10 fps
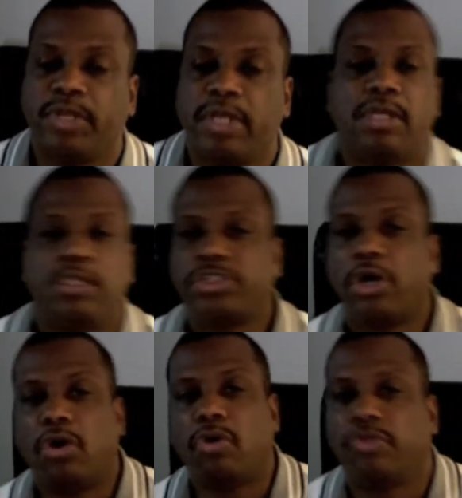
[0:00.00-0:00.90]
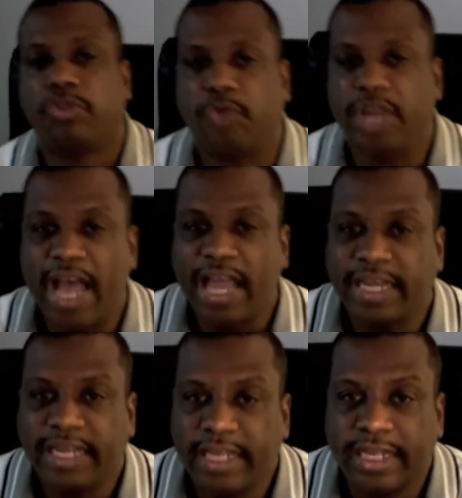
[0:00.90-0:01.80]
So the
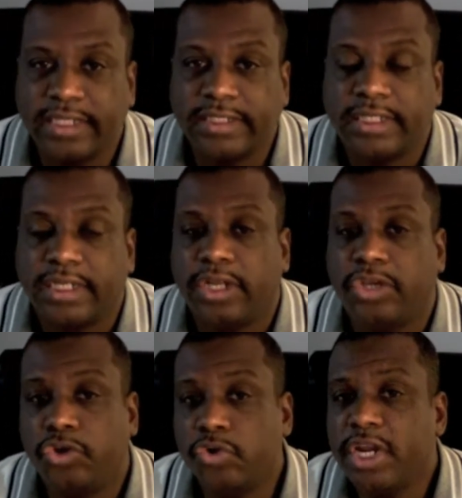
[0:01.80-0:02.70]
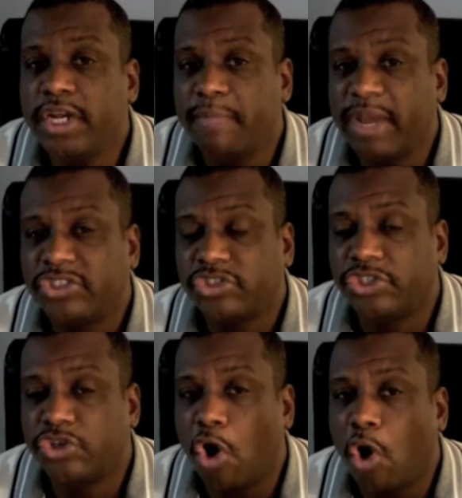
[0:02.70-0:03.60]
reality is you need to make sure
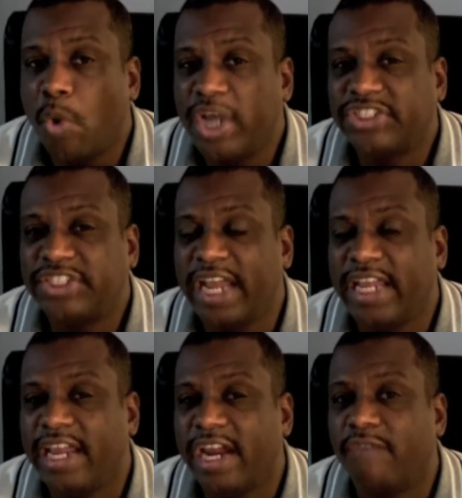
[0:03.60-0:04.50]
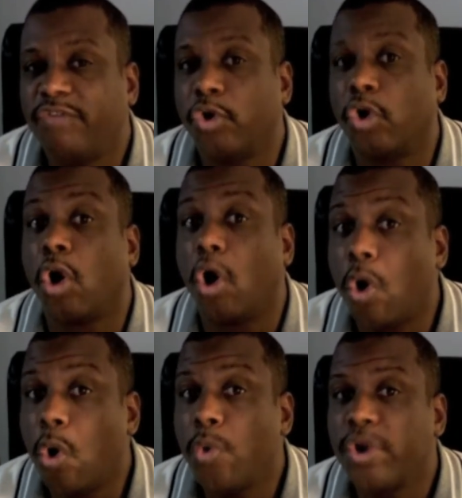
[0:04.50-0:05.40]
you always take care of your
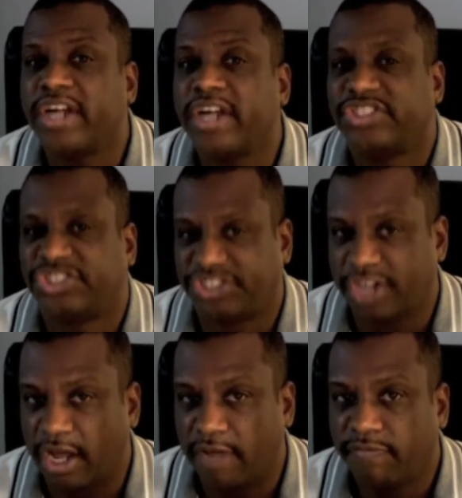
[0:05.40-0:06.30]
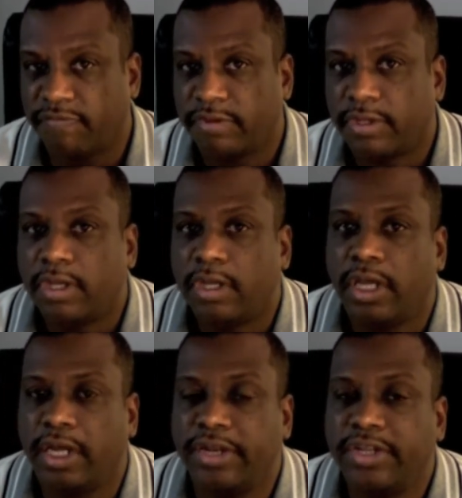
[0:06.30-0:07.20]
own stuff.
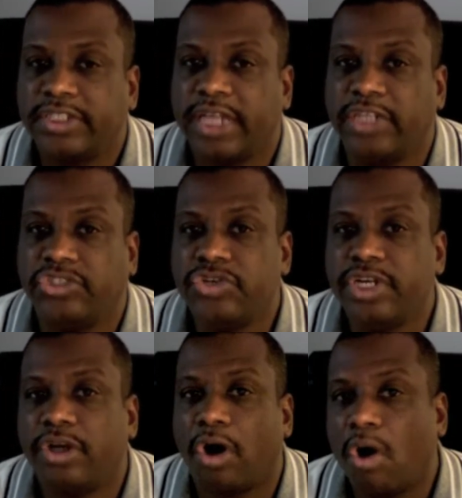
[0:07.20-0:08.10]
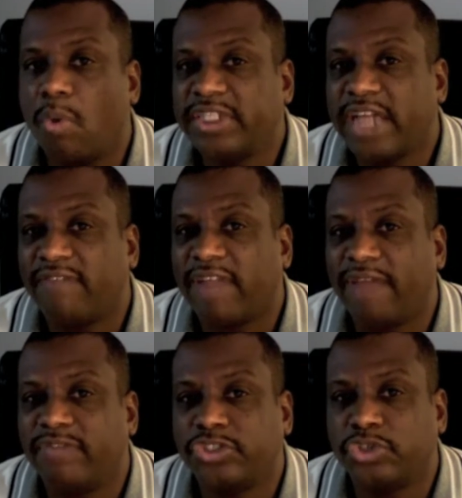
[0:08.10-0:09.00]
And in this case, you need to always have
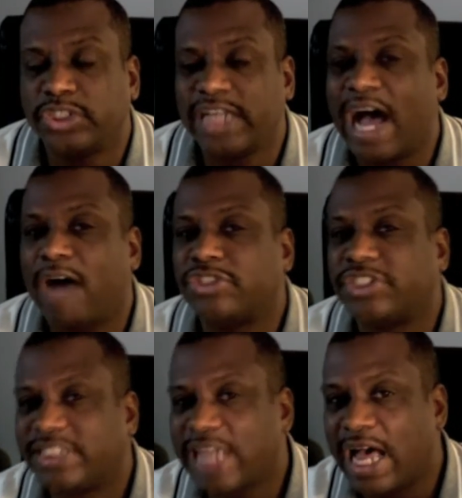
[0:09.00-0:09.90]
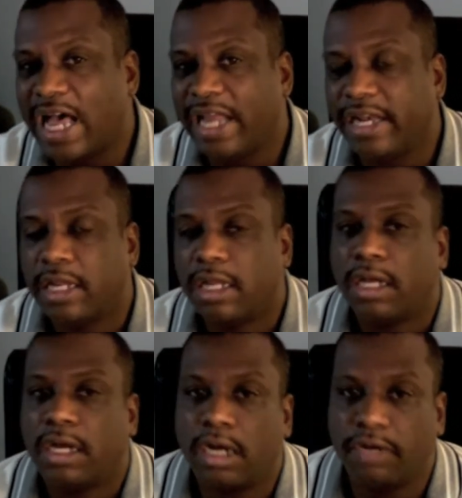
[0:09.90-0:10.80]
life insurance outside
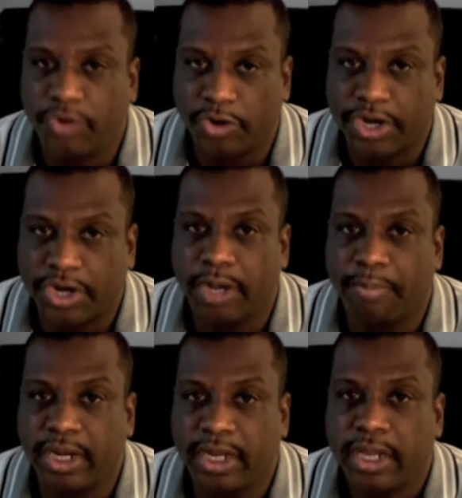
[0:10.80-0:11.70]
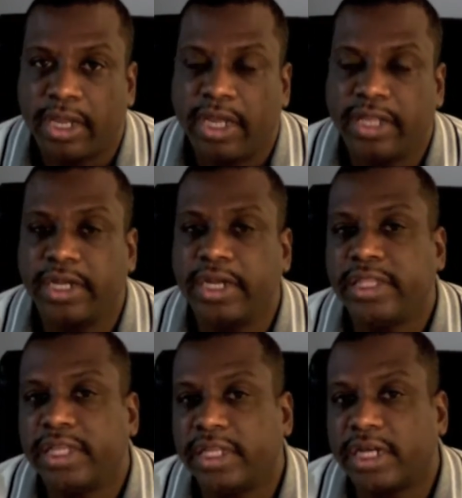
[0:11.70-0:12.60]
of your company. And then
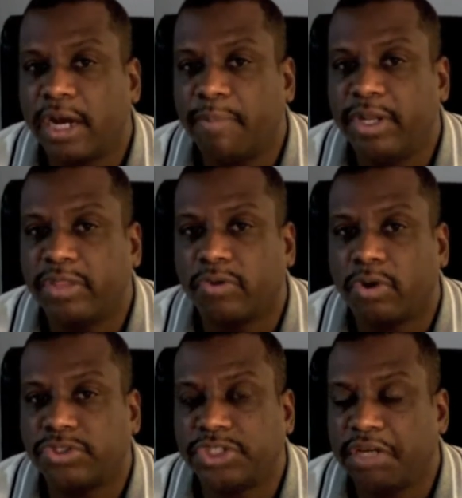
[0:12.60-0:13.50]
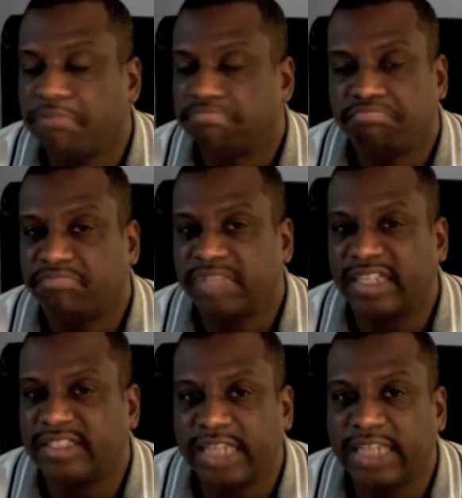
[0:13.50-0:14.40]
anything the company throws in,
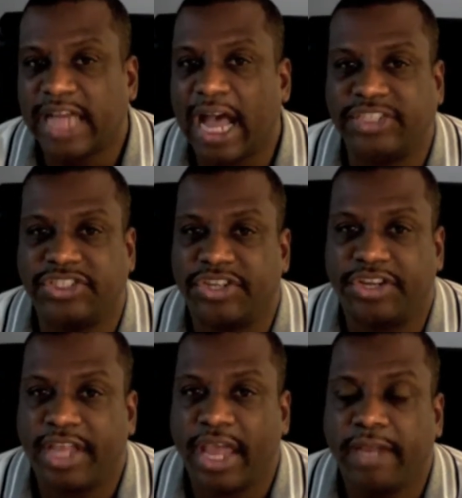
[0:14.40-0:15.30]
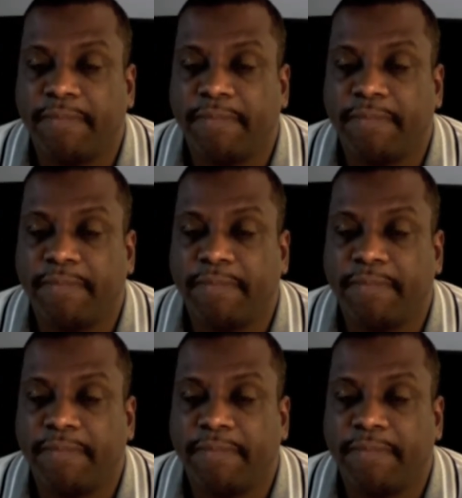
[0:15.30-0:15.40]
that's icing on the cake.